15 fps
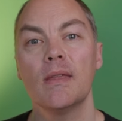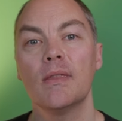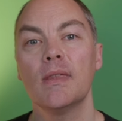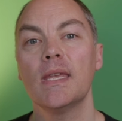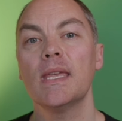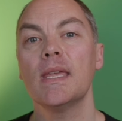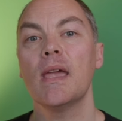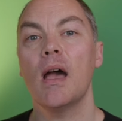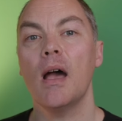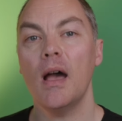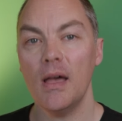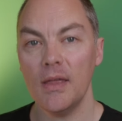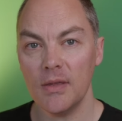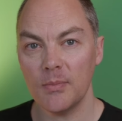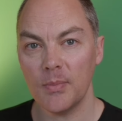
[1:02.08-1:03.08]
The
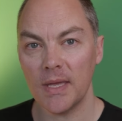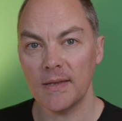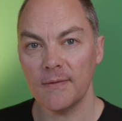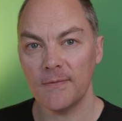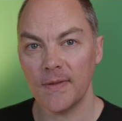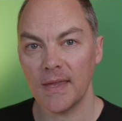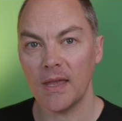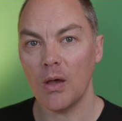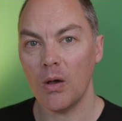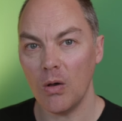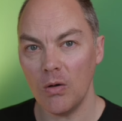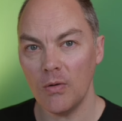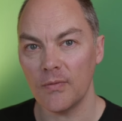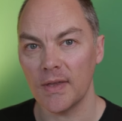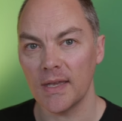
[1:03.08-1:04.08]
other benefit
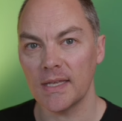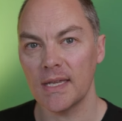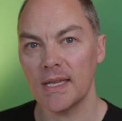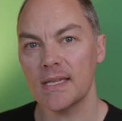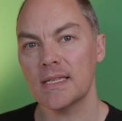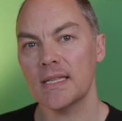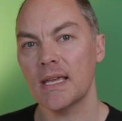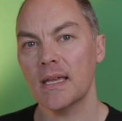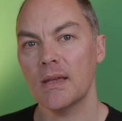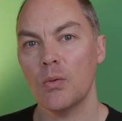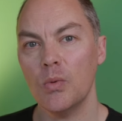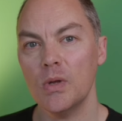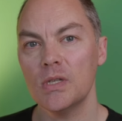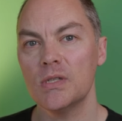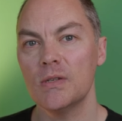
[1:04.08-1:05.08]
of it is
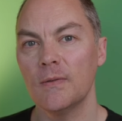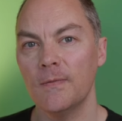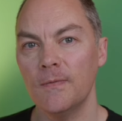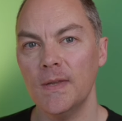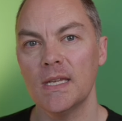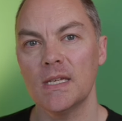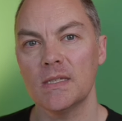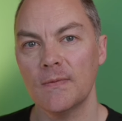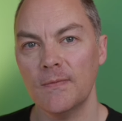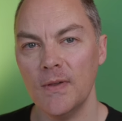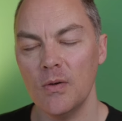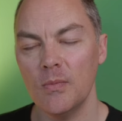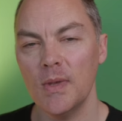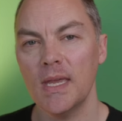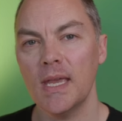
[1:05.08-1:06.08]
that once you've finished
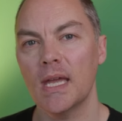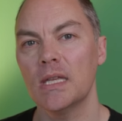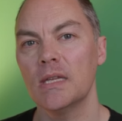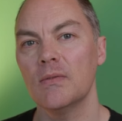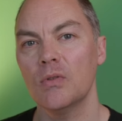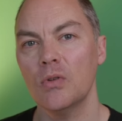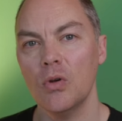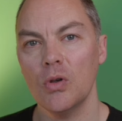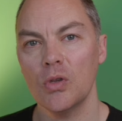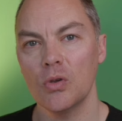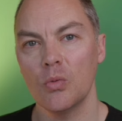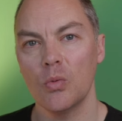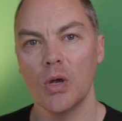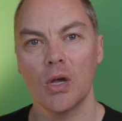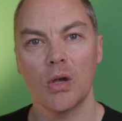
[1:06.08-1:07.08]
filming and you've got
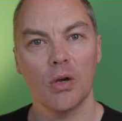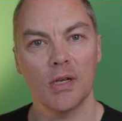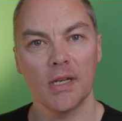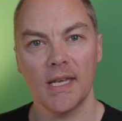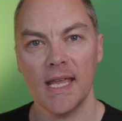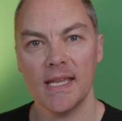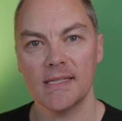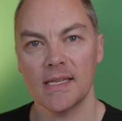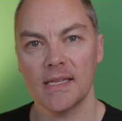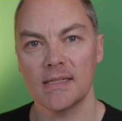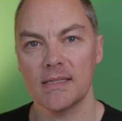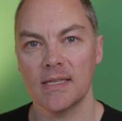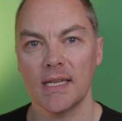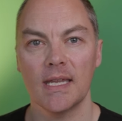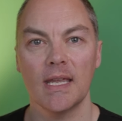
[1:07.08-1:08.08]
your work on an
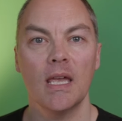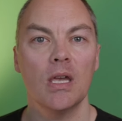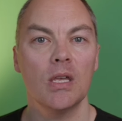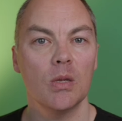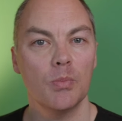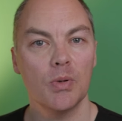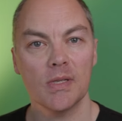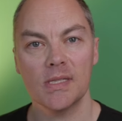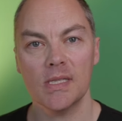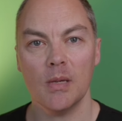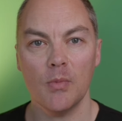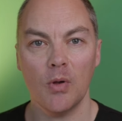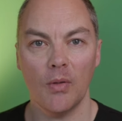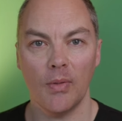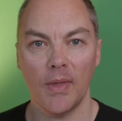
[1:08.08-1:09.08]
SSD, you put
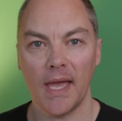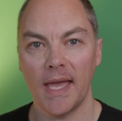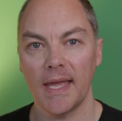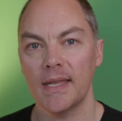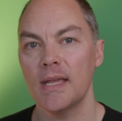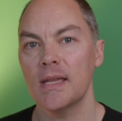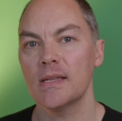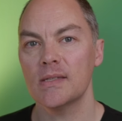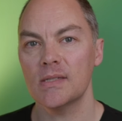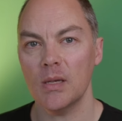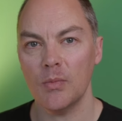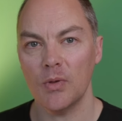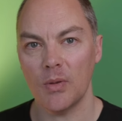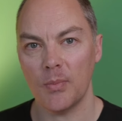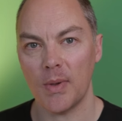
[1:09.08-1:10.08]
some on that,
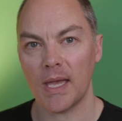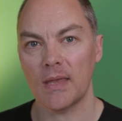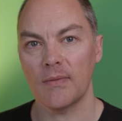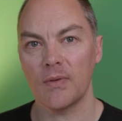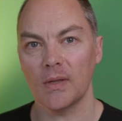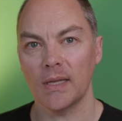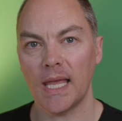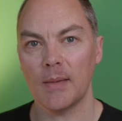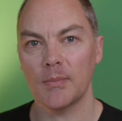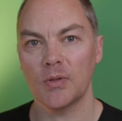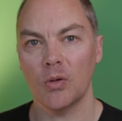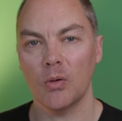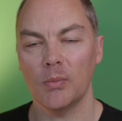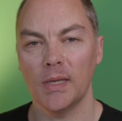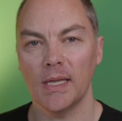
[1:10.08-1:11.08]
some on the back of your
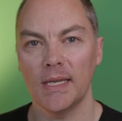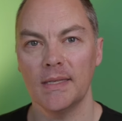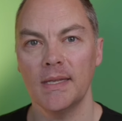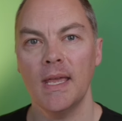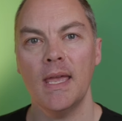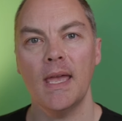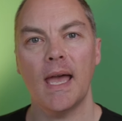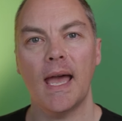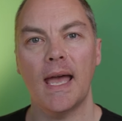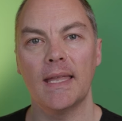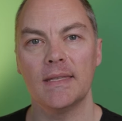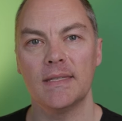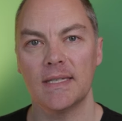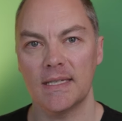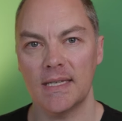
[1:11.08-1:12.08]
laptop lid,
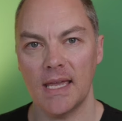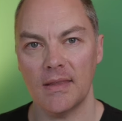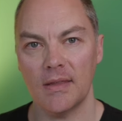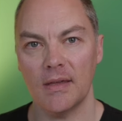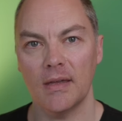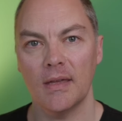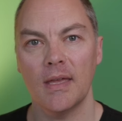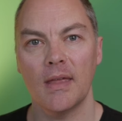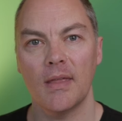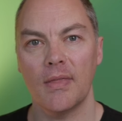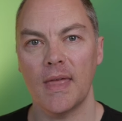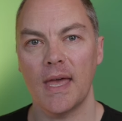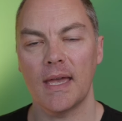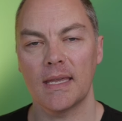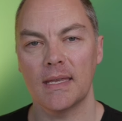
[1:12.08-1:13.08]
and together
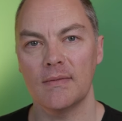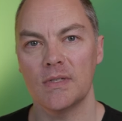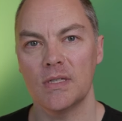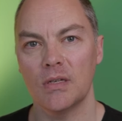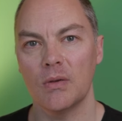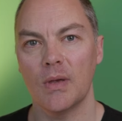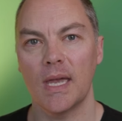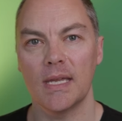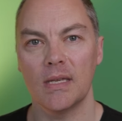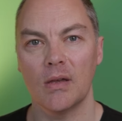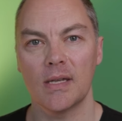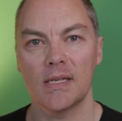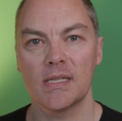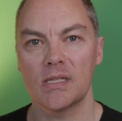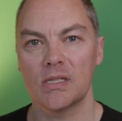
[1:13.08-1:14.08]
that gives you a
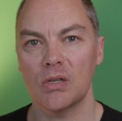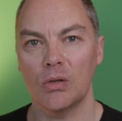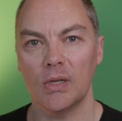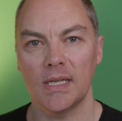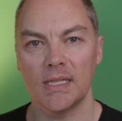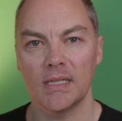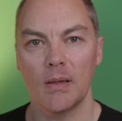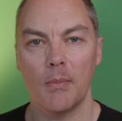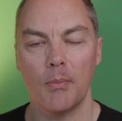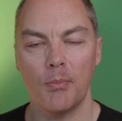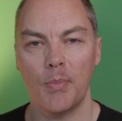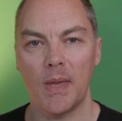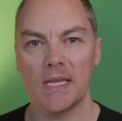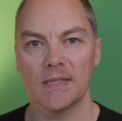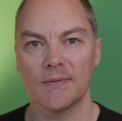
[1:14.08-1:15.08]
nice solid
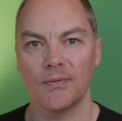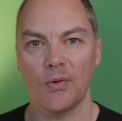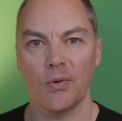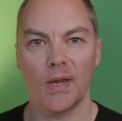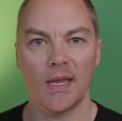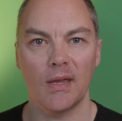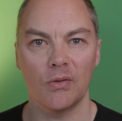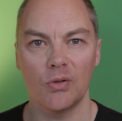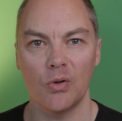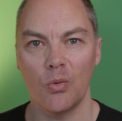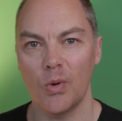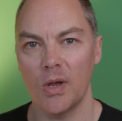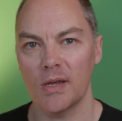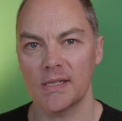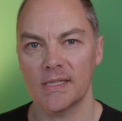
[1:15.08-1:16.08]
base for it on your
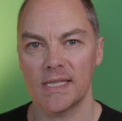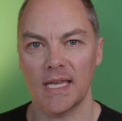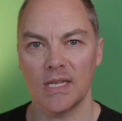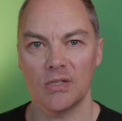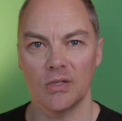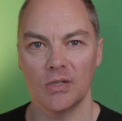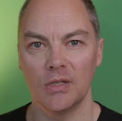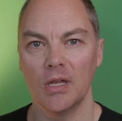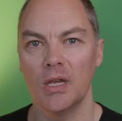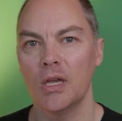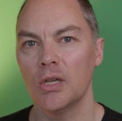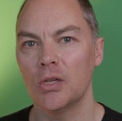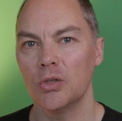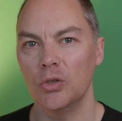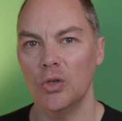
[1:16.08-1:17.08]
workstation.
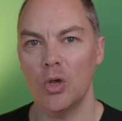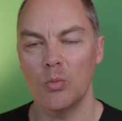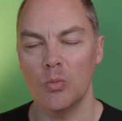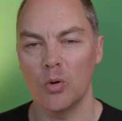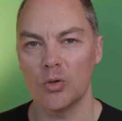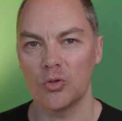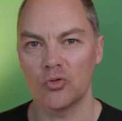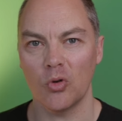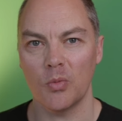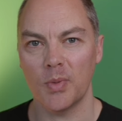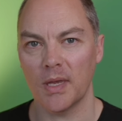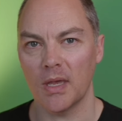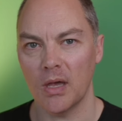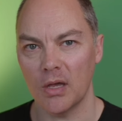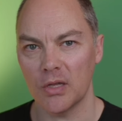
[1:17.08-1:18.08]
No more
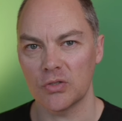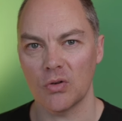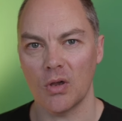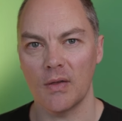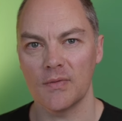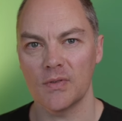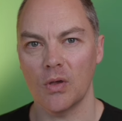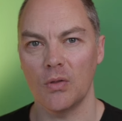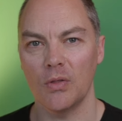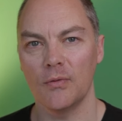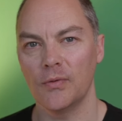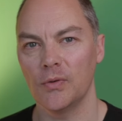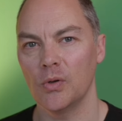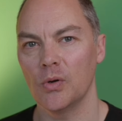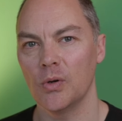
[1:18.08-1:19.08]
dropping hard drives on the
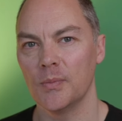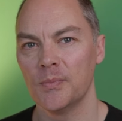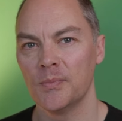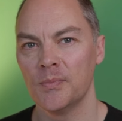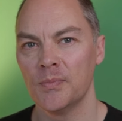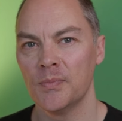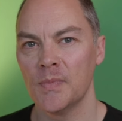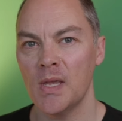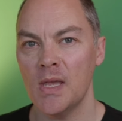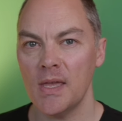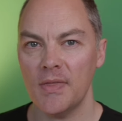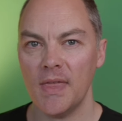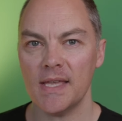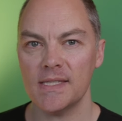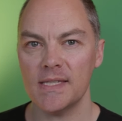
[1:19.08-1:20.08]
floor.
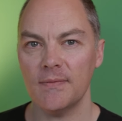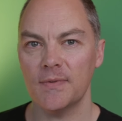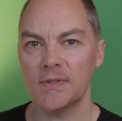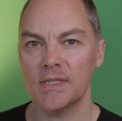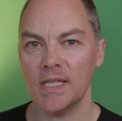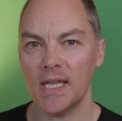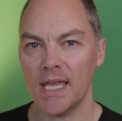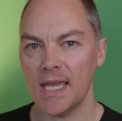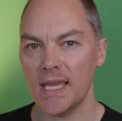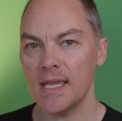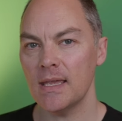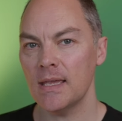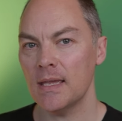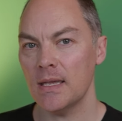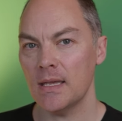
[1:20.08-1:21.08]
That's it for
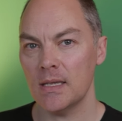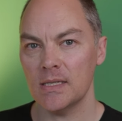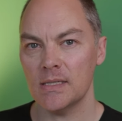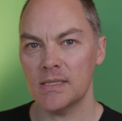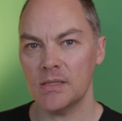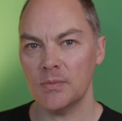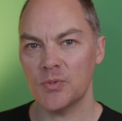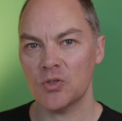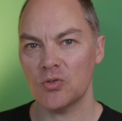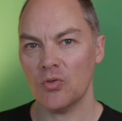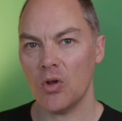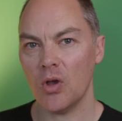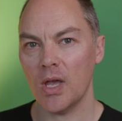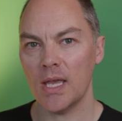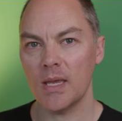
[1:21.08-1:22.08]
today.
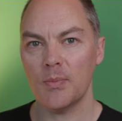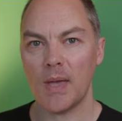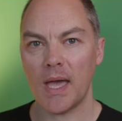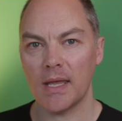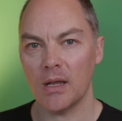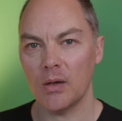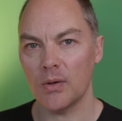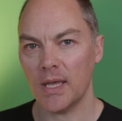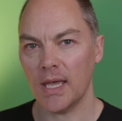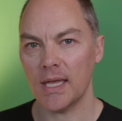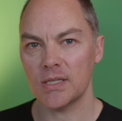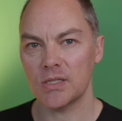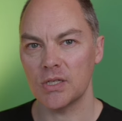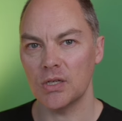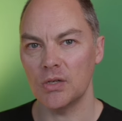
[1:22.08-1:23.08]
Subscribe and I'll
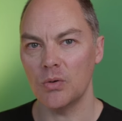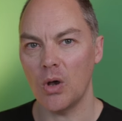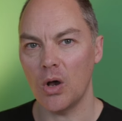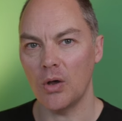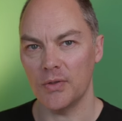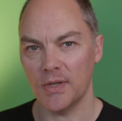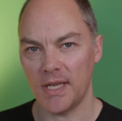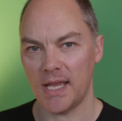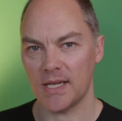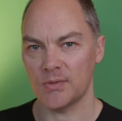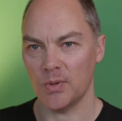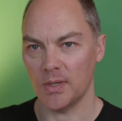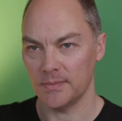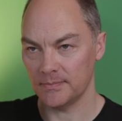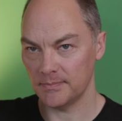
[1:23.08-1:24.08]
catch you on the
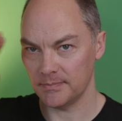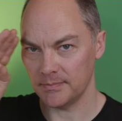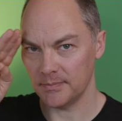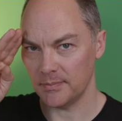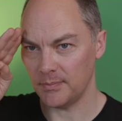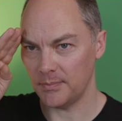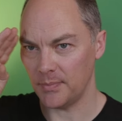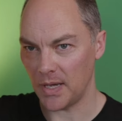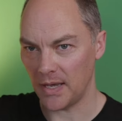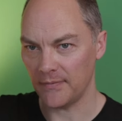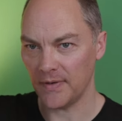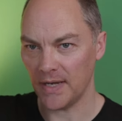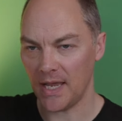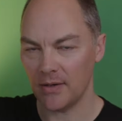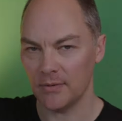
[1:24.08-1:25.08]
next one. Bye
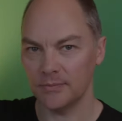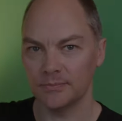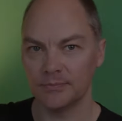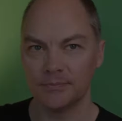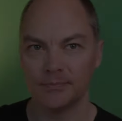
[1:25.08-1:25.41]
for now.